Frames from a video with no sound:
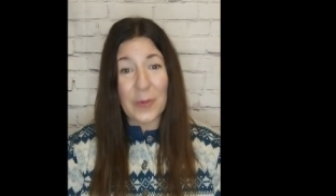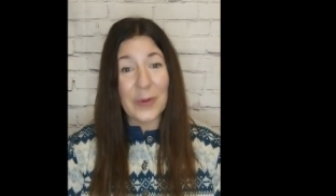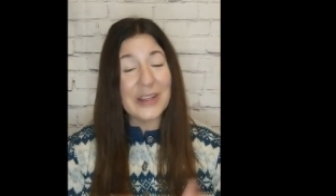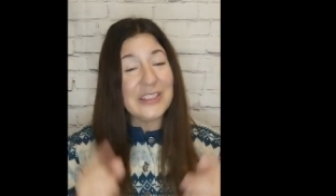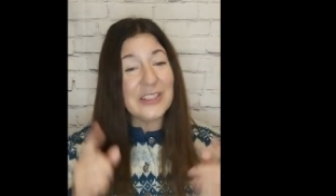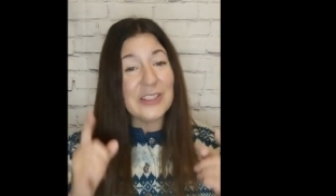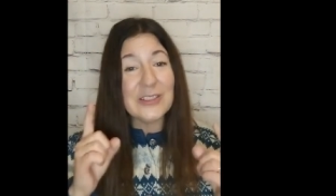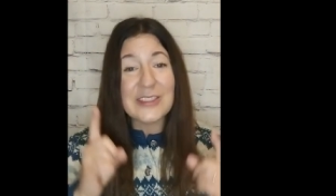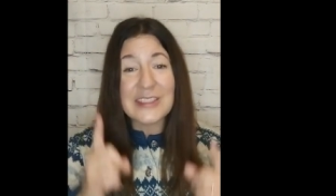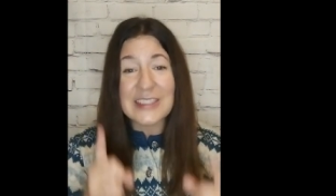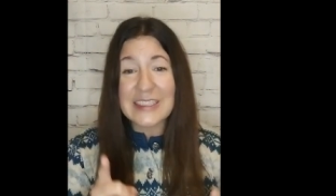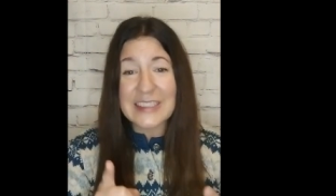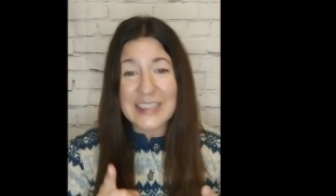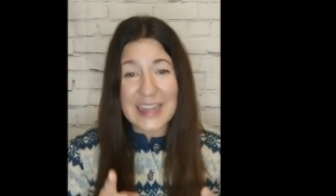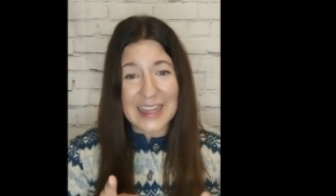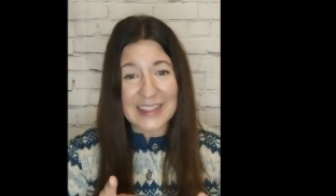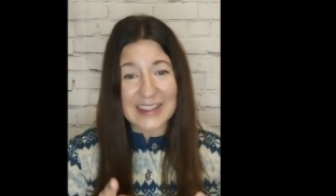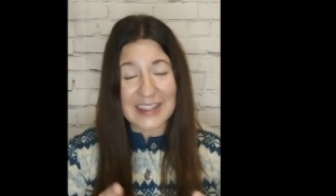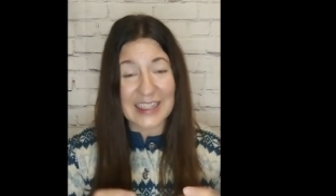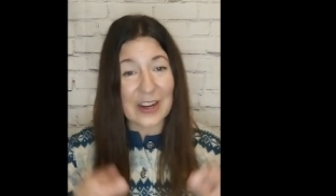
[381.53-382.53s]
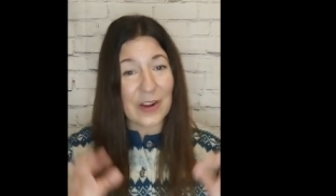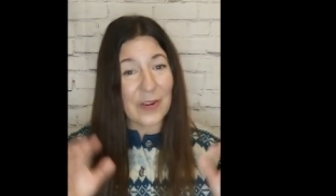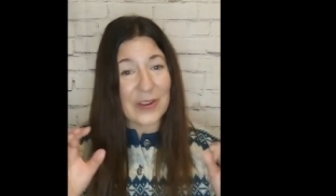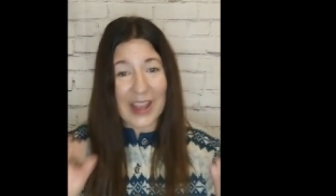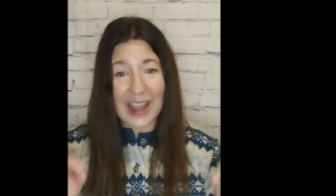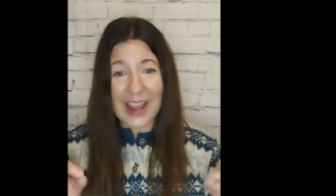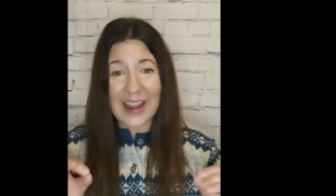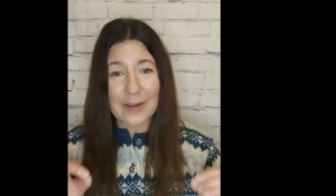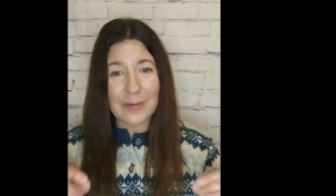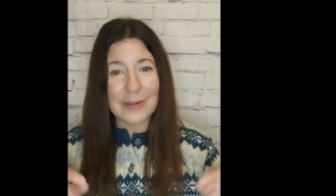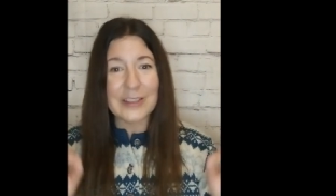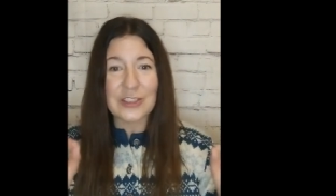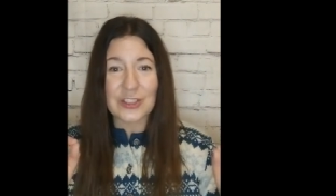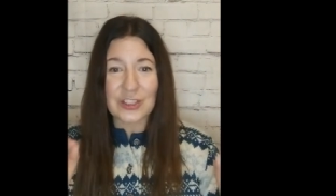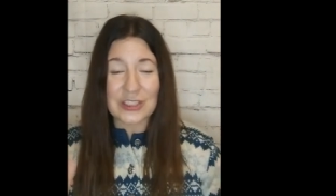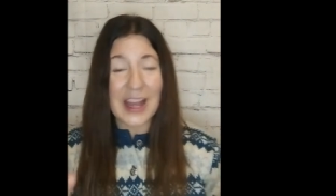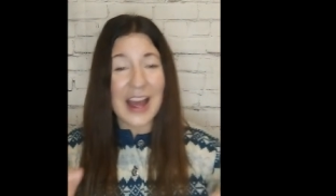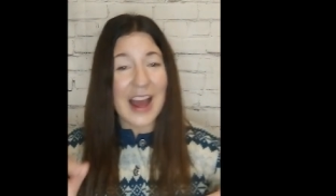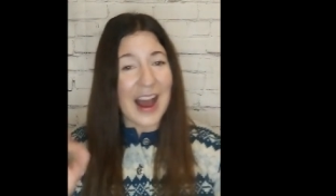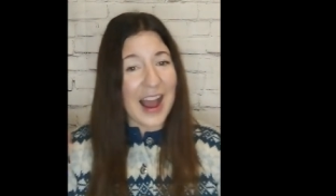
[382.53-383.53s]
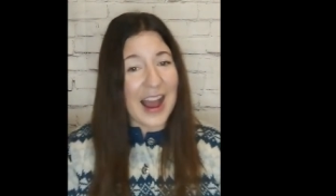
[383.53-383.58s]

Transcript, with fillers: wait till you see nathan okay i'm going to sh-